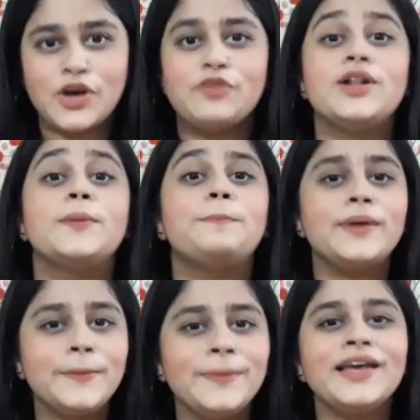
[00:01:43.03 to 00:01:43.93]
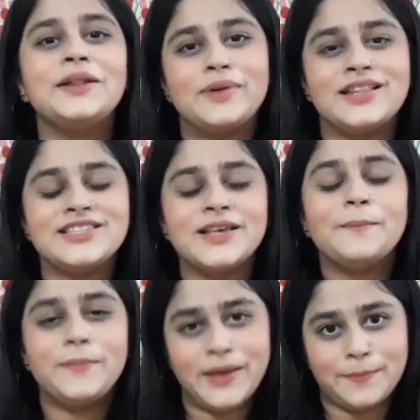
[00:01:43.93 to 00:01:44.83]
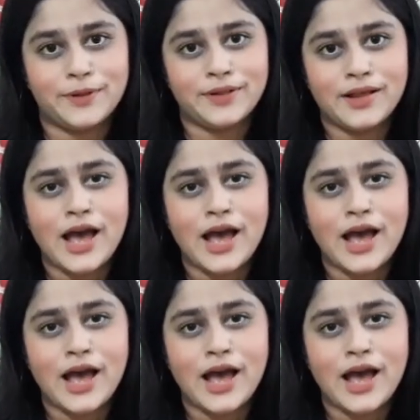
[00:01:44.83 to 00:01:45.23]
Well, PPL means people.